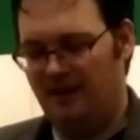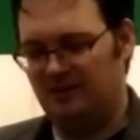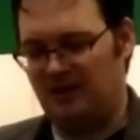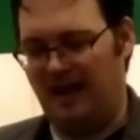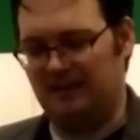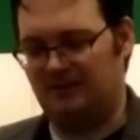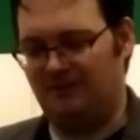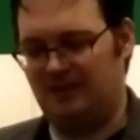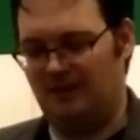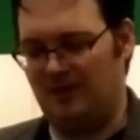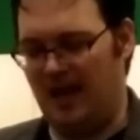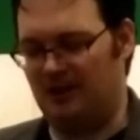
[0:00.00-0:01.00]
"Chance of a
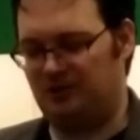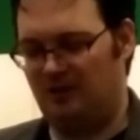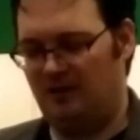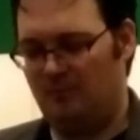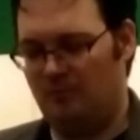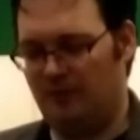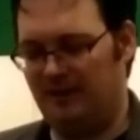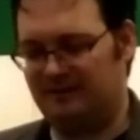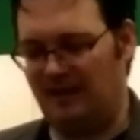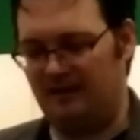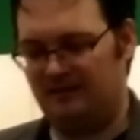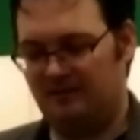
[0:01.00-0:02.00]
deviation?" Maria
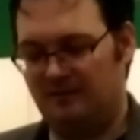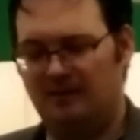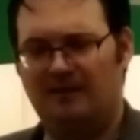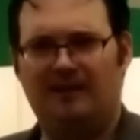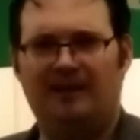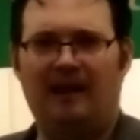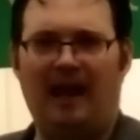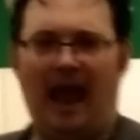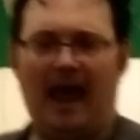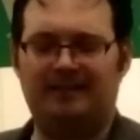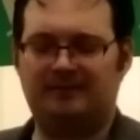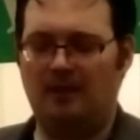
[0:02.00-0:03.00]
sent.
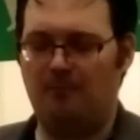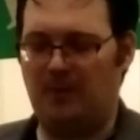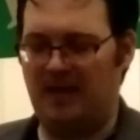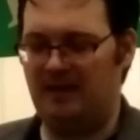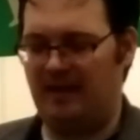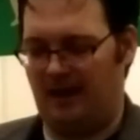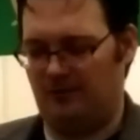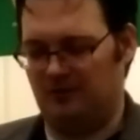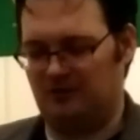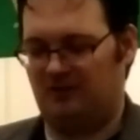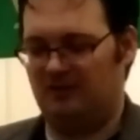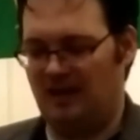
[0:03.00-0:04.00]
"Ask the bean
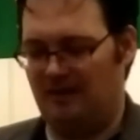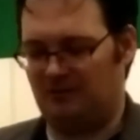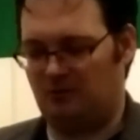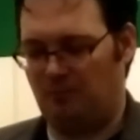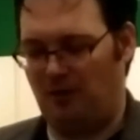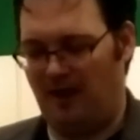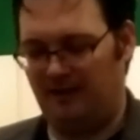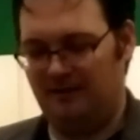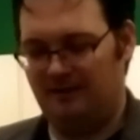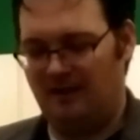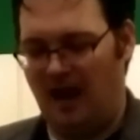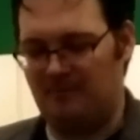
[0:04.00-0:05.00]
counters," Davis replied.
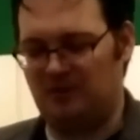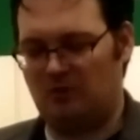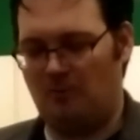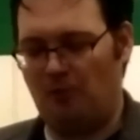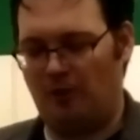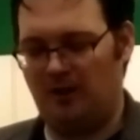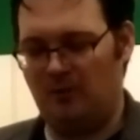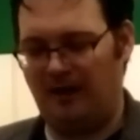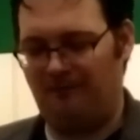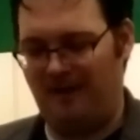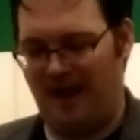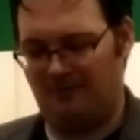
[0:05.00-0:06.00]
"I'm just reporting what
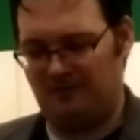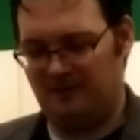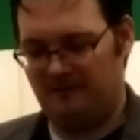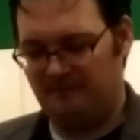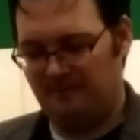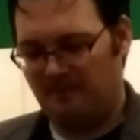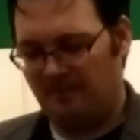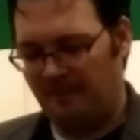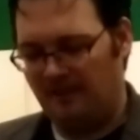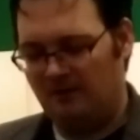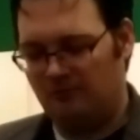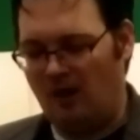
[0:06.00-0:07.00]
I found."
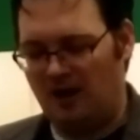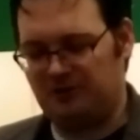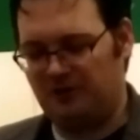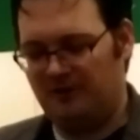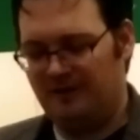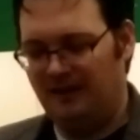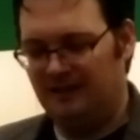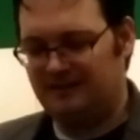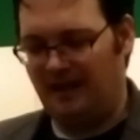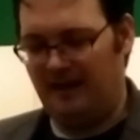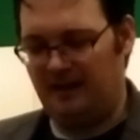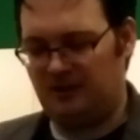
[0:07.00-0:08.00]
"Roger.
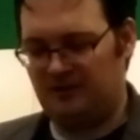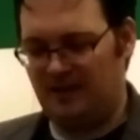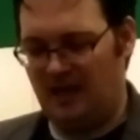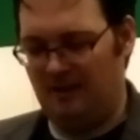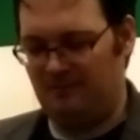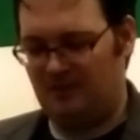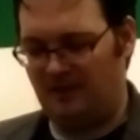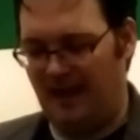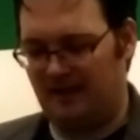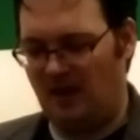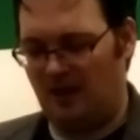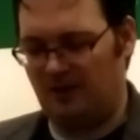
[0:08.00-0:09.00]
Sending its team to
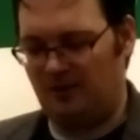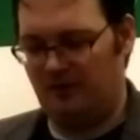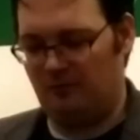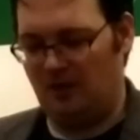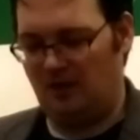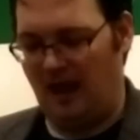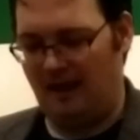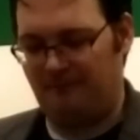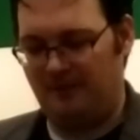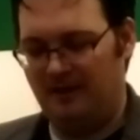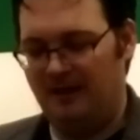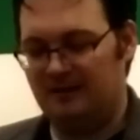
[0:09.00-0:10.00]
that gutter in real life.
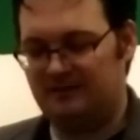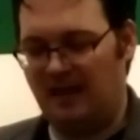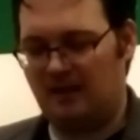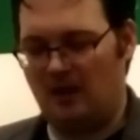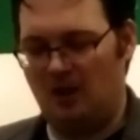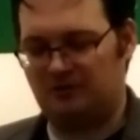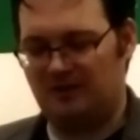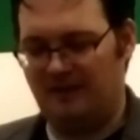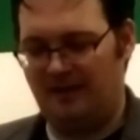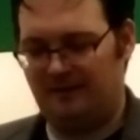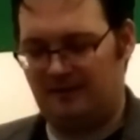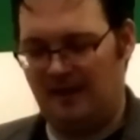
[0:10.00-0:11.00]
Stay close
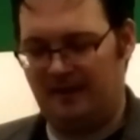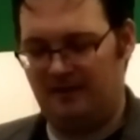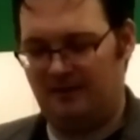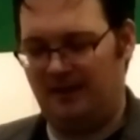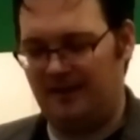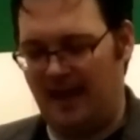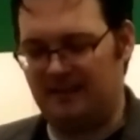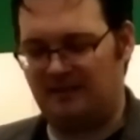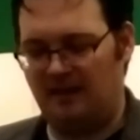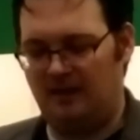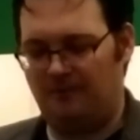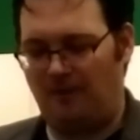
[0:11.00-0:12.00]
in case
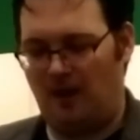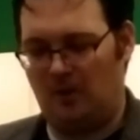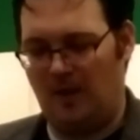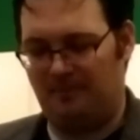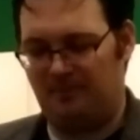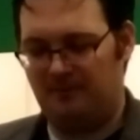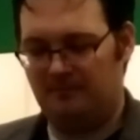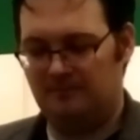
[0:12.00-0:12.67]
they need to follow up."